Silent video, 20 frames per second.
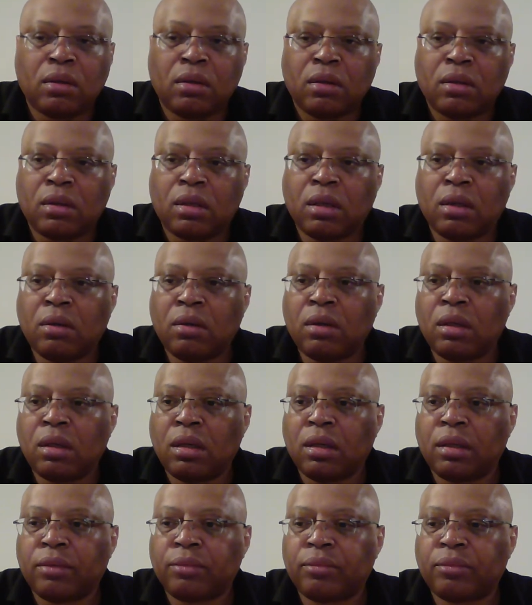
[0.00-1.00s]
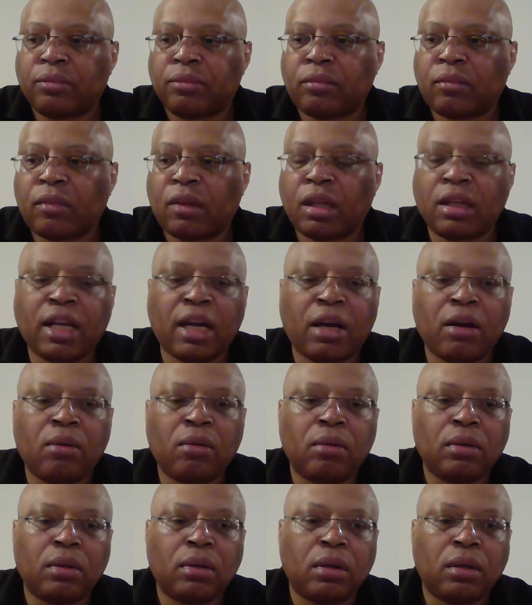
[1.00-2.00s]
So
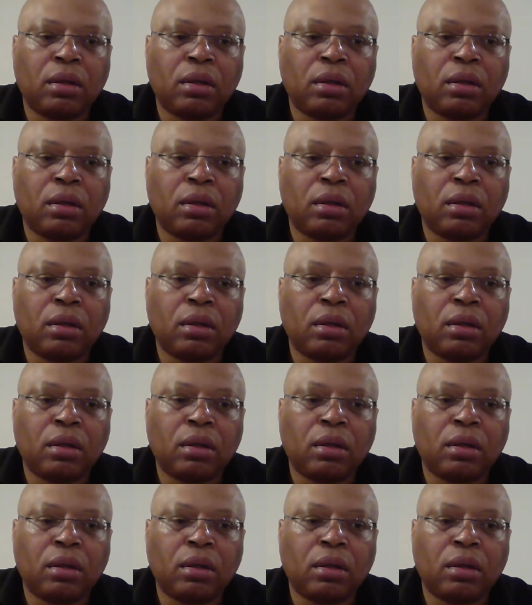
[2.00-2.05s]
now,